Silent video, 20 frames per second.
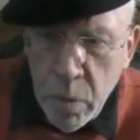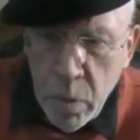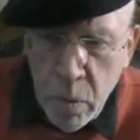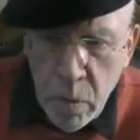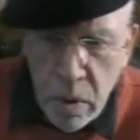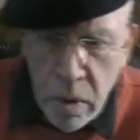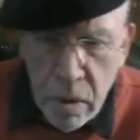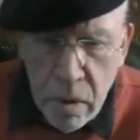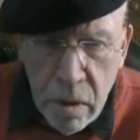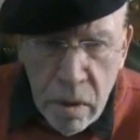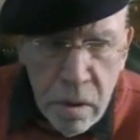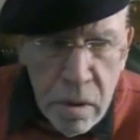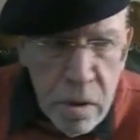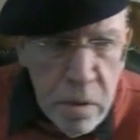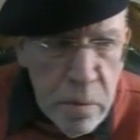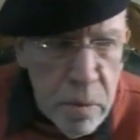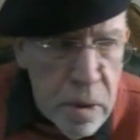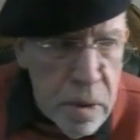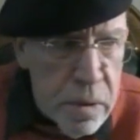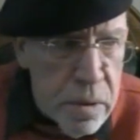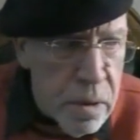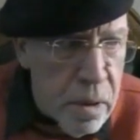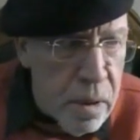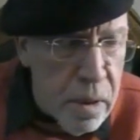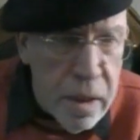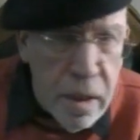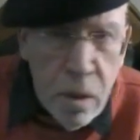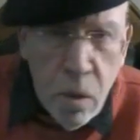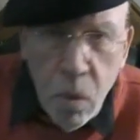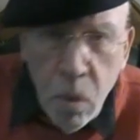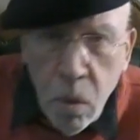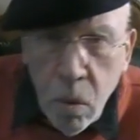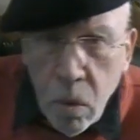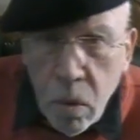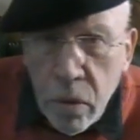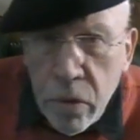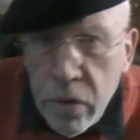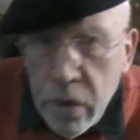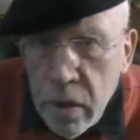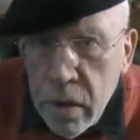But what occurred to me is that they
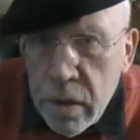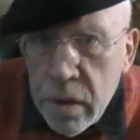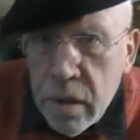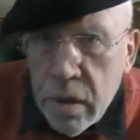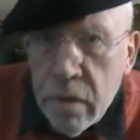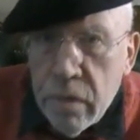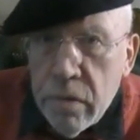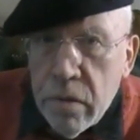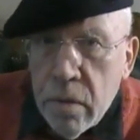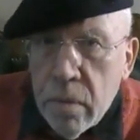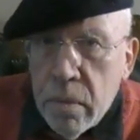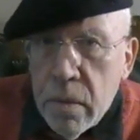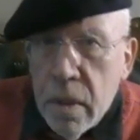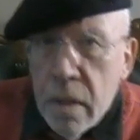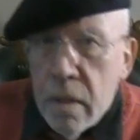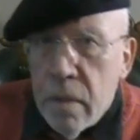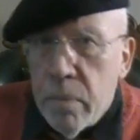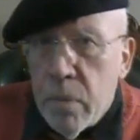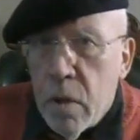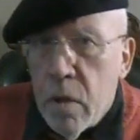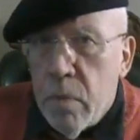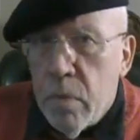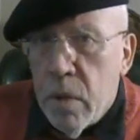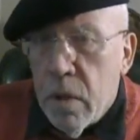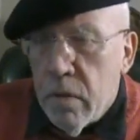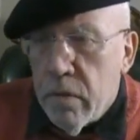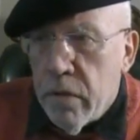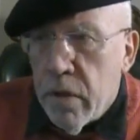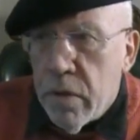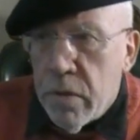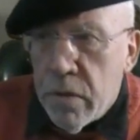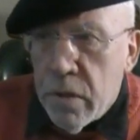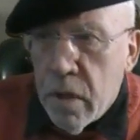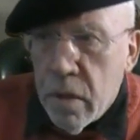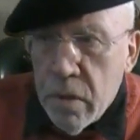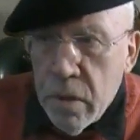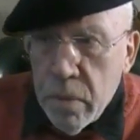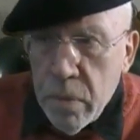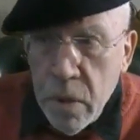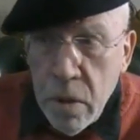all, 30 of them, had mobile phones.
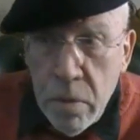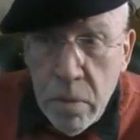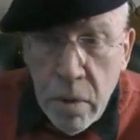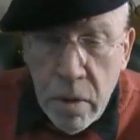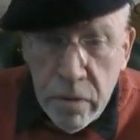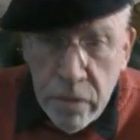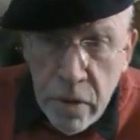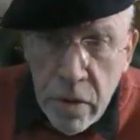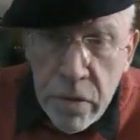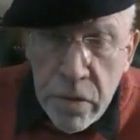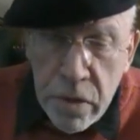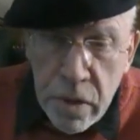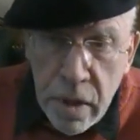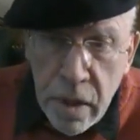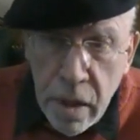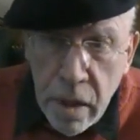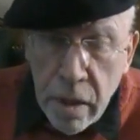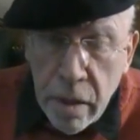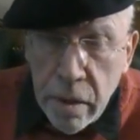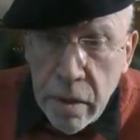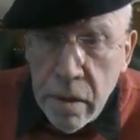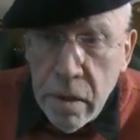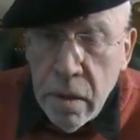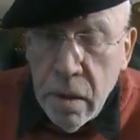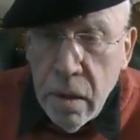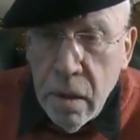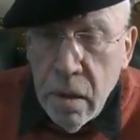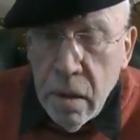Now, the mobile phones they had,